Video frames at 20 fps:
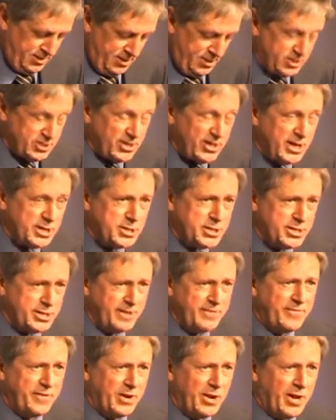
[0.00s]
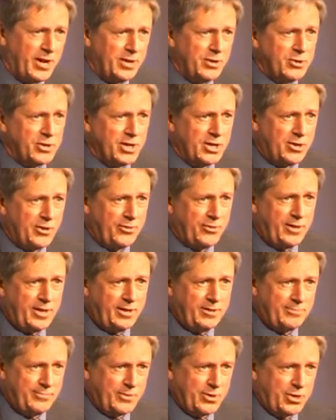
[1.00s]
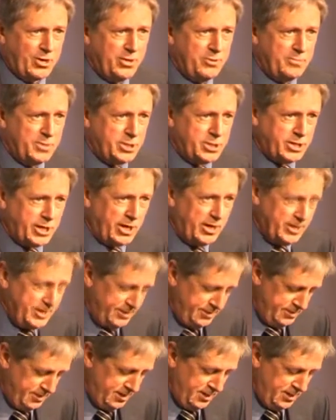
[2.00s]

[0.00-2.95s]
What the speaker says: So that's, if you like, looking on the gloomy side.